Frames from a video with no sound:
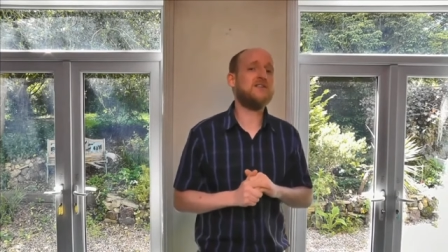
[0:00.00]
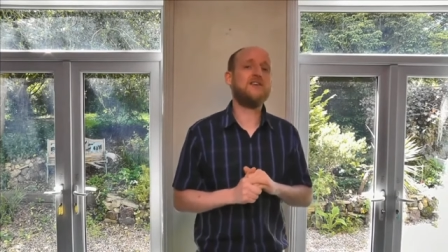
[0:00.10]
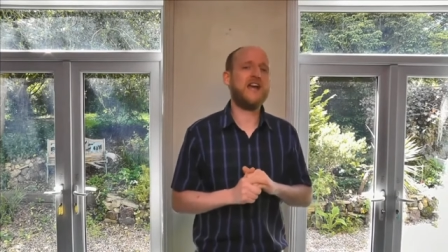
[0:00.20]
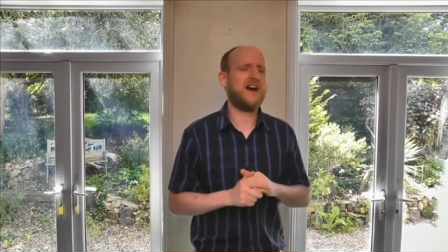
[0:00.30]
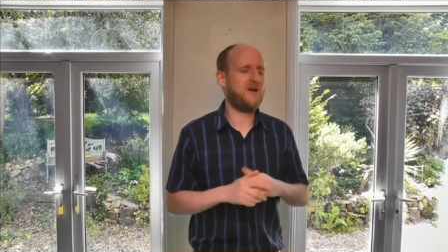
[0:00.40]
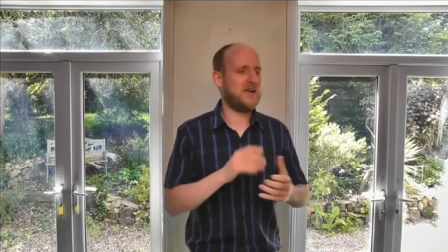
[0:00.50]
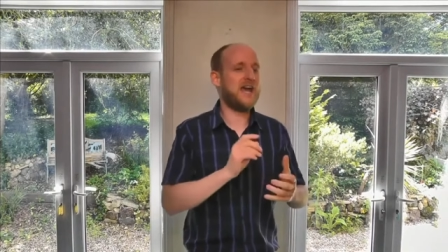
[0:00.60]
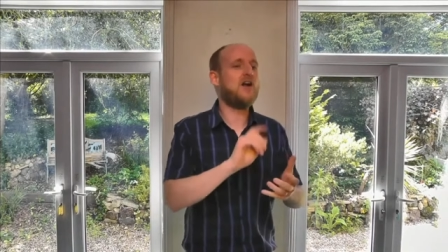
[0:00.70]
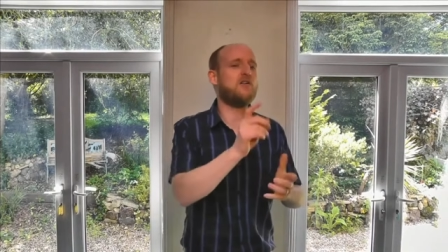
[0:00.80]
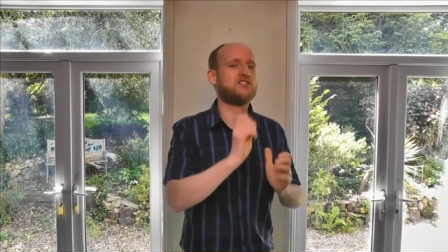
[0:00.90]
Oh yeah, oh
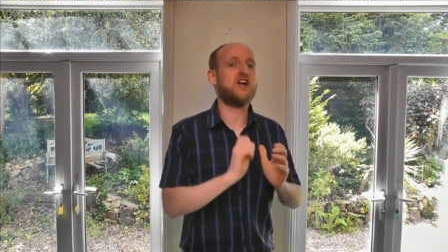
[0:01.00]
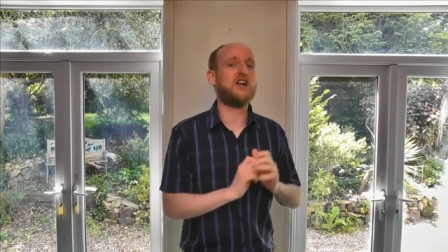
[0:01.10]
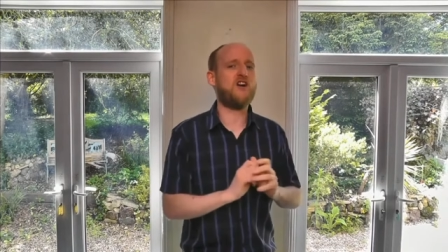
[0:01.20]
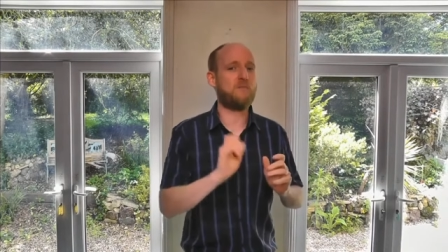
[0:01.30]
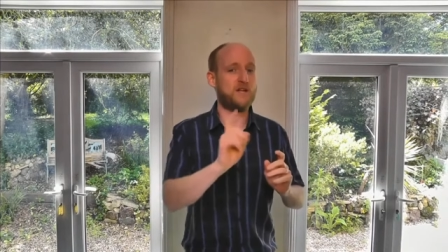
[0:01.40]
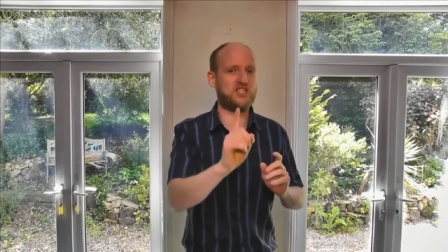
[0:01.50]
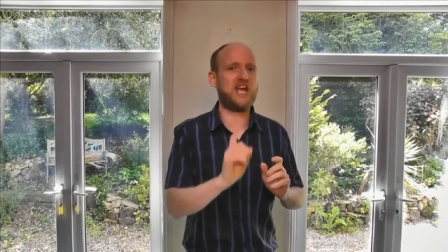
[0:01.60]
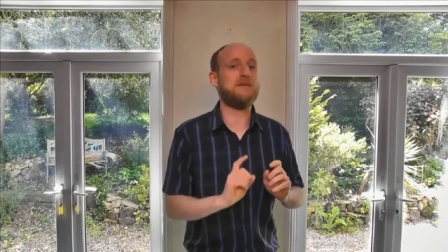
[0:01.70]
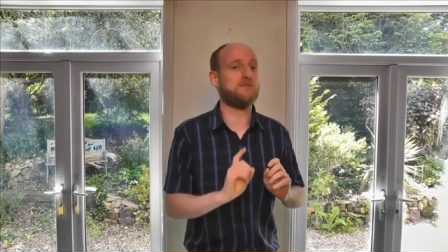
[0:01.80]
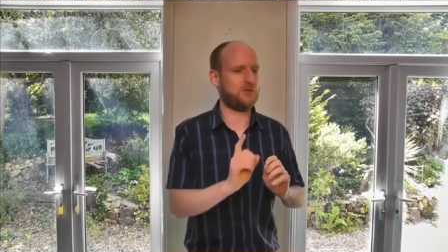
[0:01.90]
yeah, oh know. sign it off by
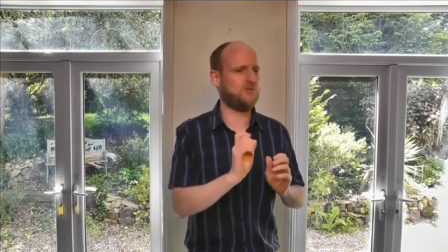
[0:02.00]
James.